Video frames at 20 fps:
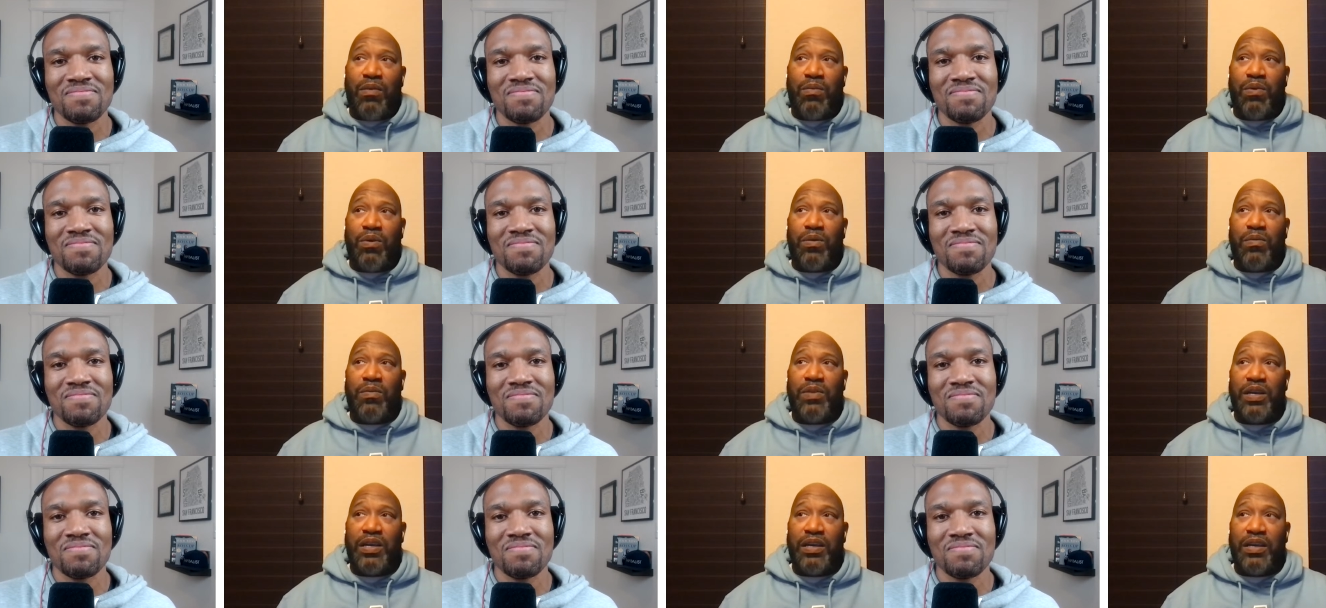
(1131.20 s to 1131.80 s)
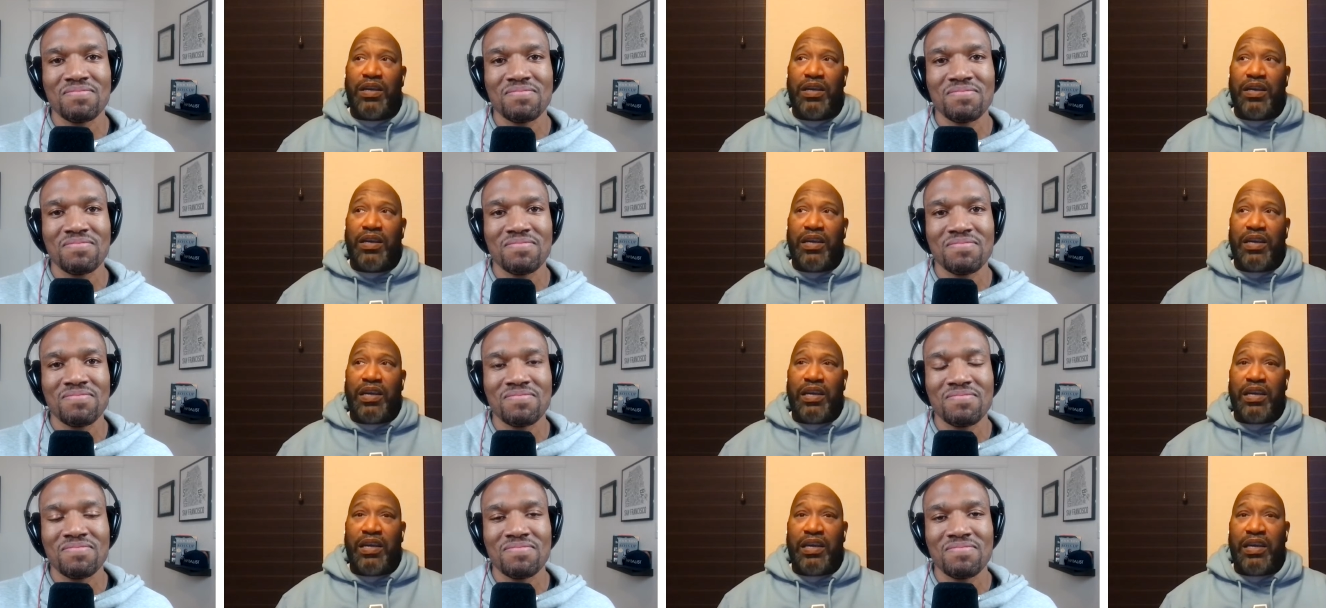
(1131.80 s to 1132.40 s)
Speaker 1: album
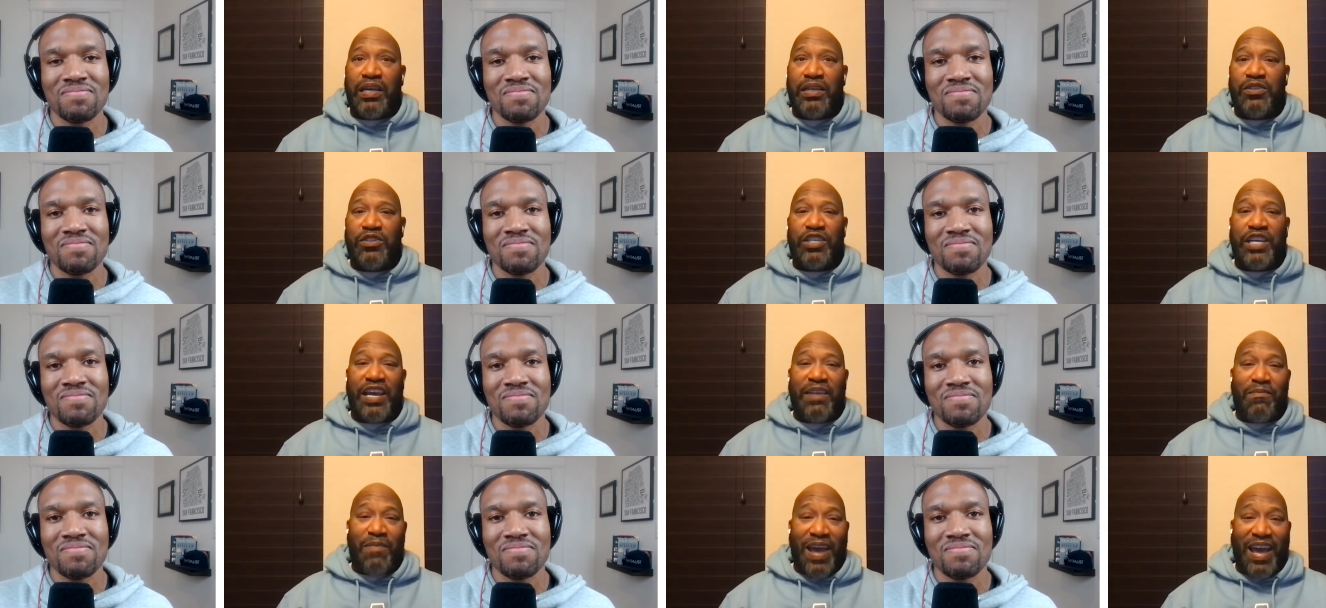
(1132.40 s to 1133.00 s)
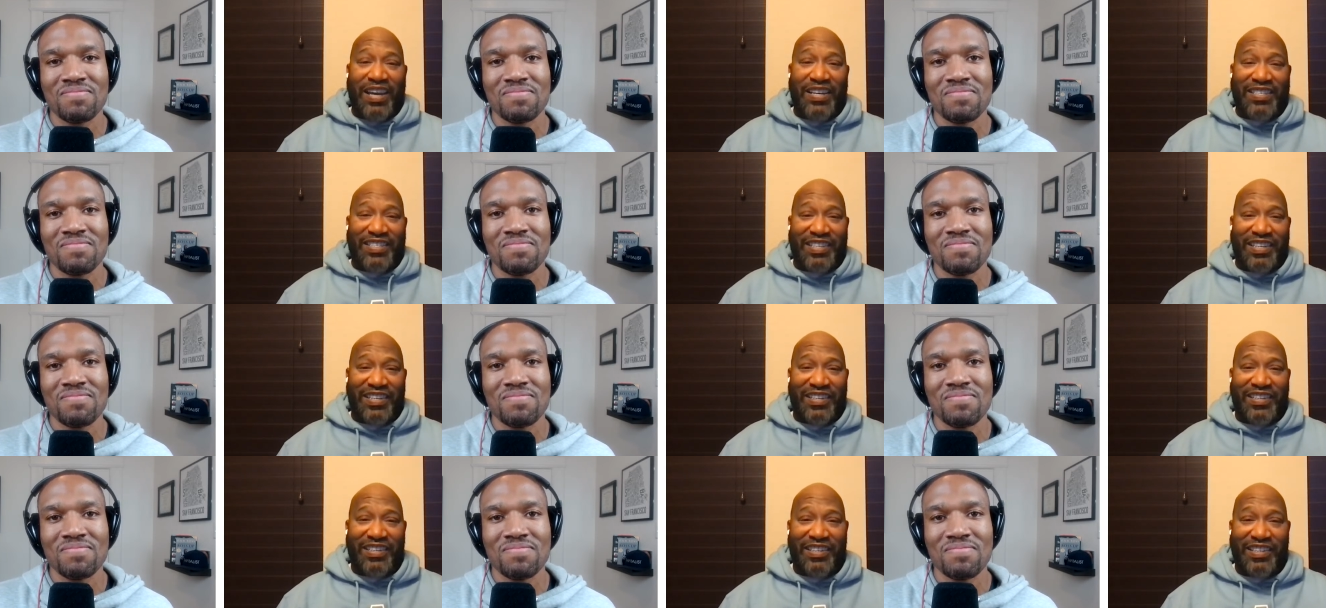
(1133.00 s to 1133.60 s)
in Jet
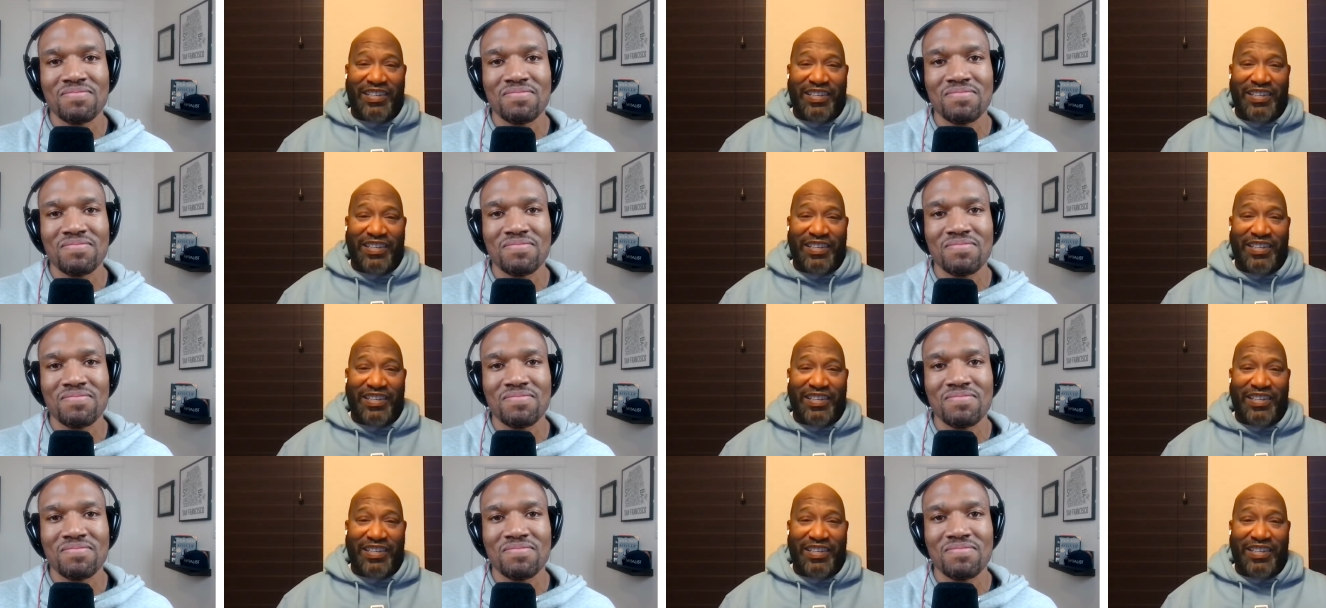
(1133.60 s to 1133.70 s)
Magazine.